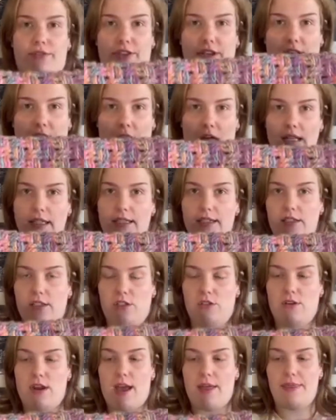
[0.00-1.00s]
the colors
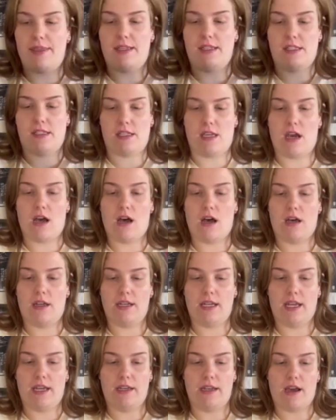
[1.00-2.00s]
throughout this yarn
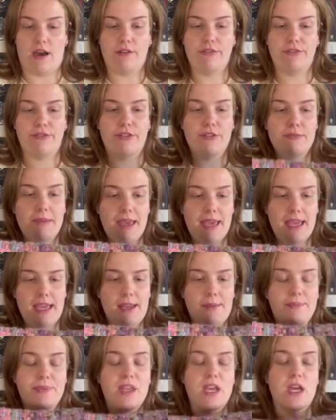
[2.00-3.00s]
enough for
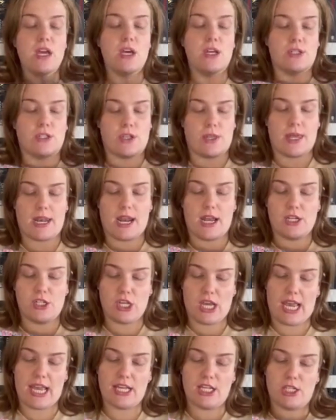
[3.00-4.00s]
me. So then I
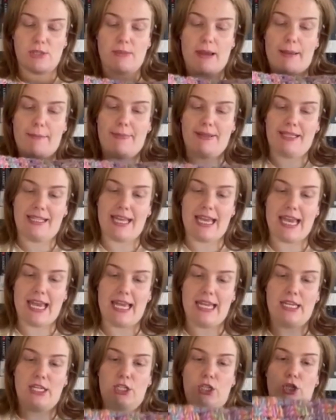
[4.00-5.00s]
changed my
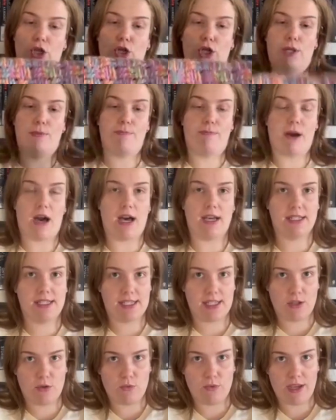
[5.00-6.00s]
plan to the
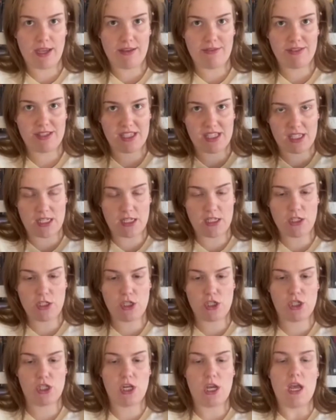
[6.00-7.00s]
basket weave
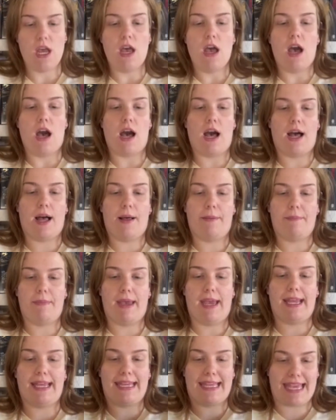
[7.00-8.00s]
stitch.
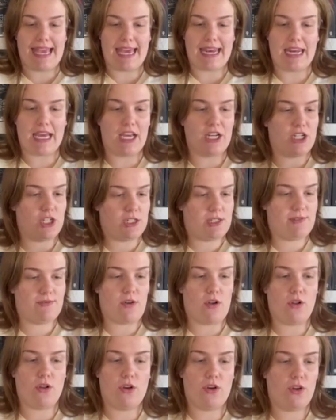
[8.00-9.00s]
Again, I just
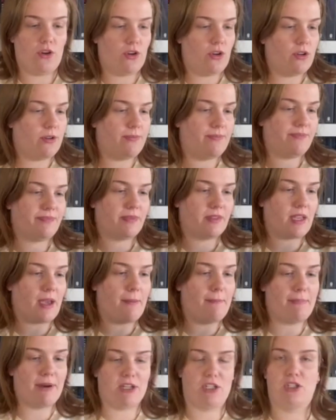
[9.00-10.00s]
followed a
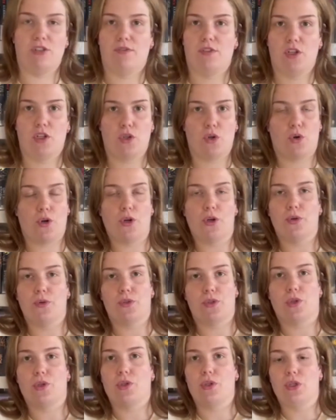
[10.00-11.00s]
bunch of tutorials
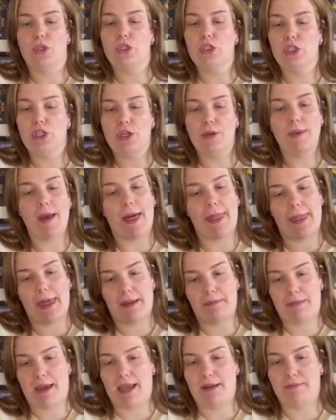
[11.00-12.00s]
on YouTube and
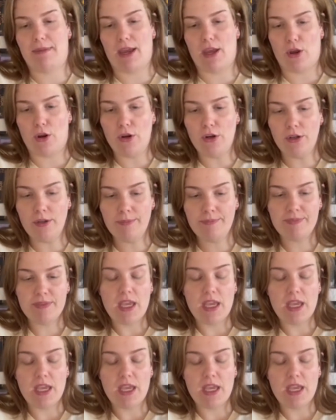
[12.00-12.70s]
then made my own.